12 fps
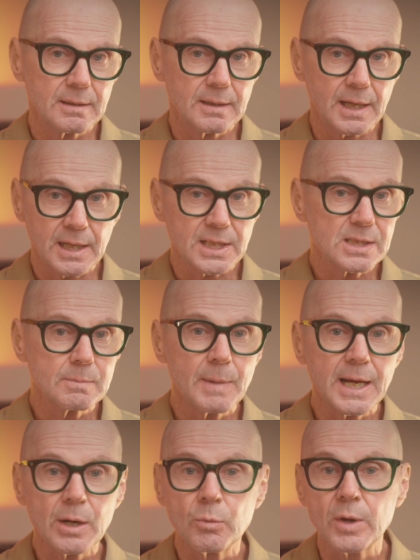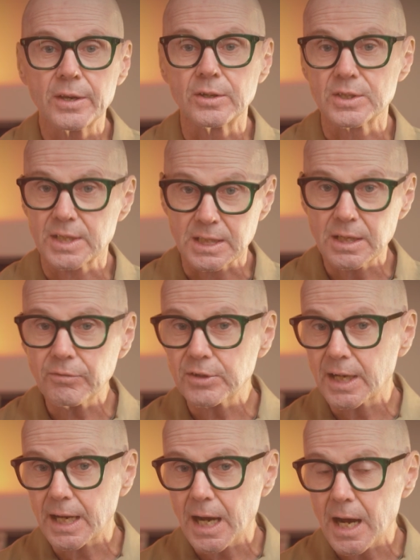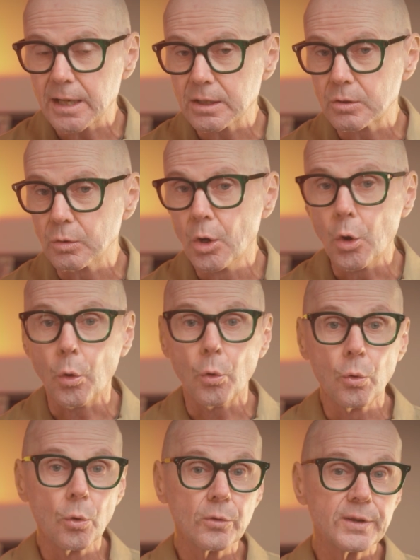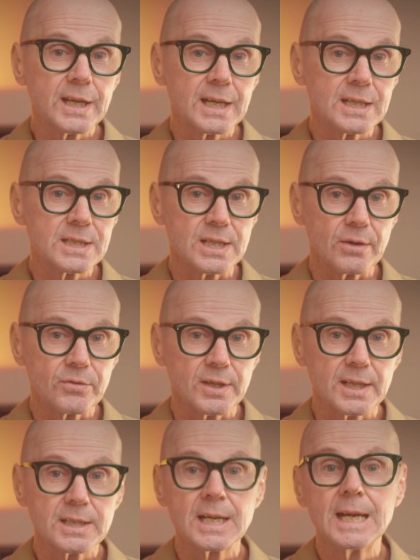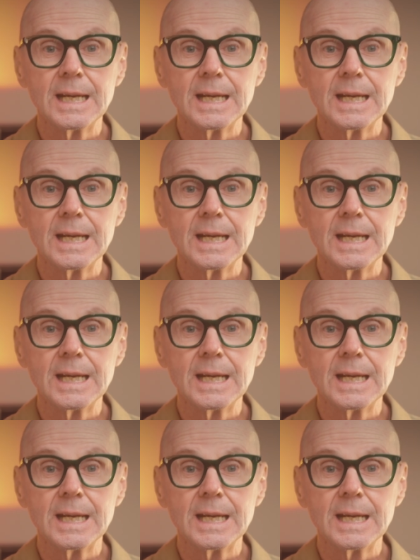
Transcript: And it doesn't matter whether it's a definite article or the indefinite,